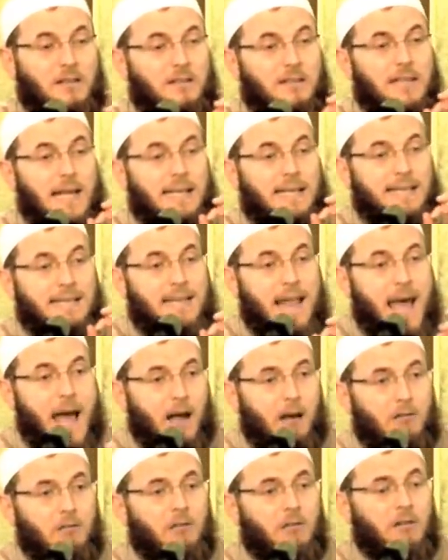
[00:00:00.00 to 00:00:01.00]
that
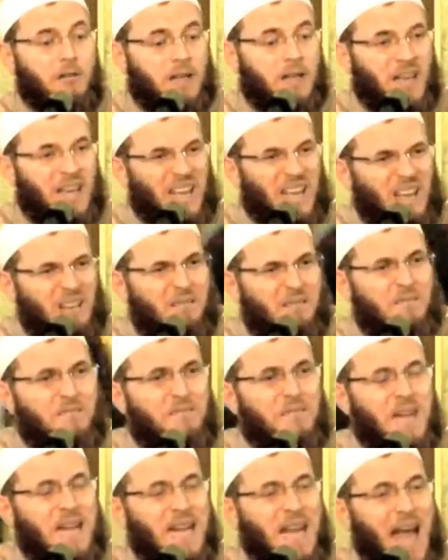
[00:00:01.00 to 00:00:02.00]
tackled
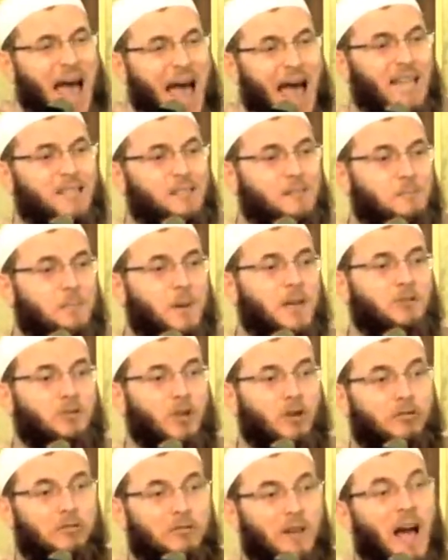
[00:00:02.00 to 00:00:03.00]
every aspect
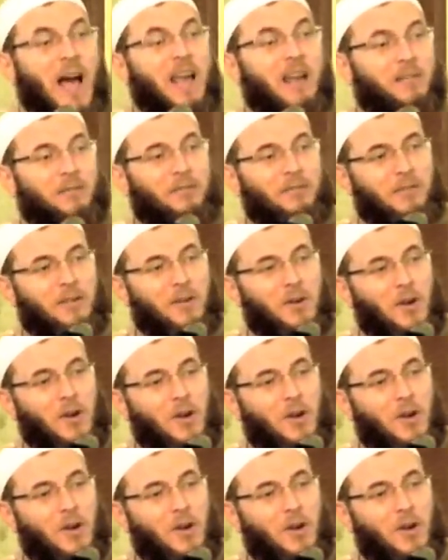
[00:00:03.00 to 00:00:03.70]
of life,